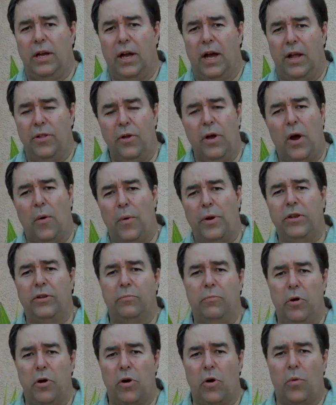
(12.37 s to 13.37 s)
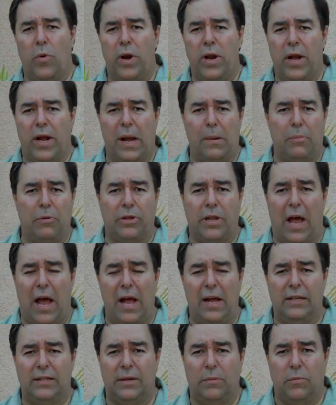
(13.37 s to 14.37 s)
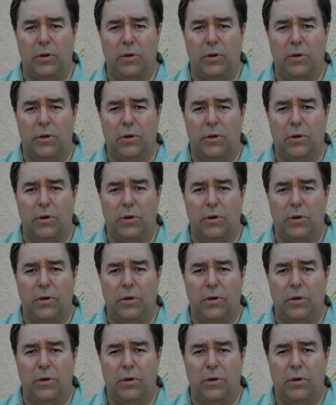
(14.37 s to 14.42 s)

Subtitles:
I know I've read this book already a couple times.